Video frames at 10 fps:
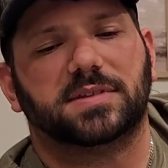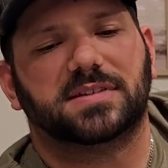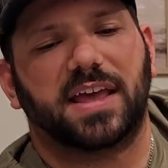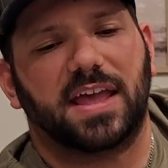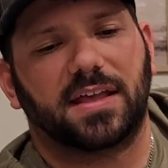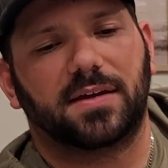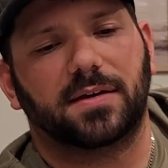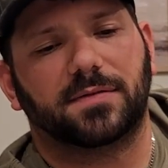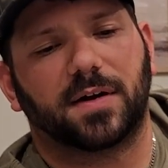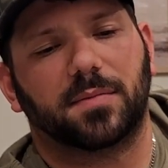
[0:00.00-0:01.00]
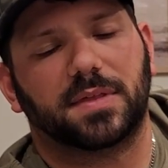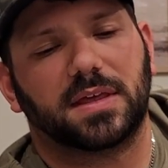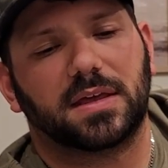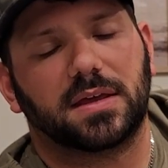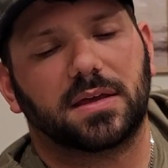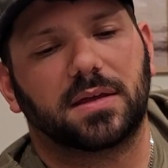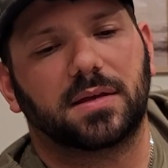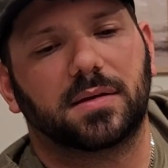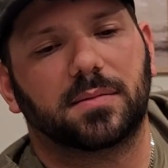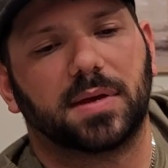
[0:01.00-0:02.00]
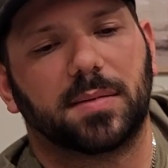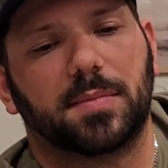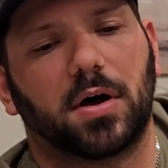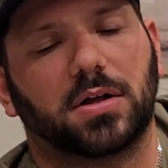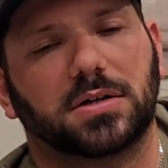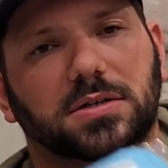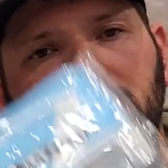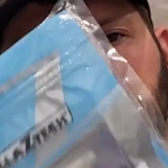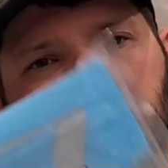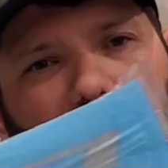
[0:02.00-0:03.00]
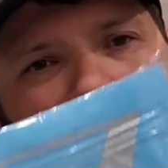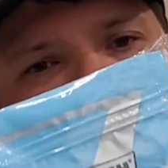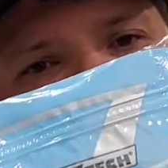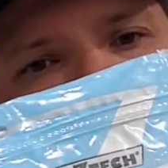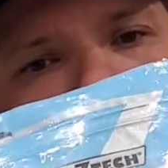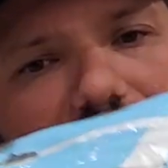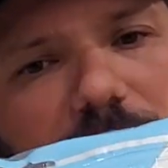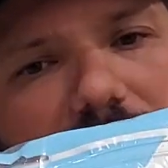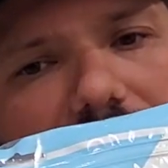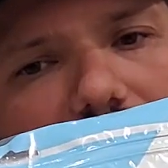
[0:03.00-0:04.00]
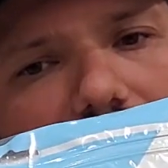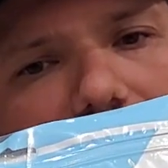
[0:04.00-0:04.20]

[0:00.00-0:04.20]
take from the baby ballers, little micro finesse bait.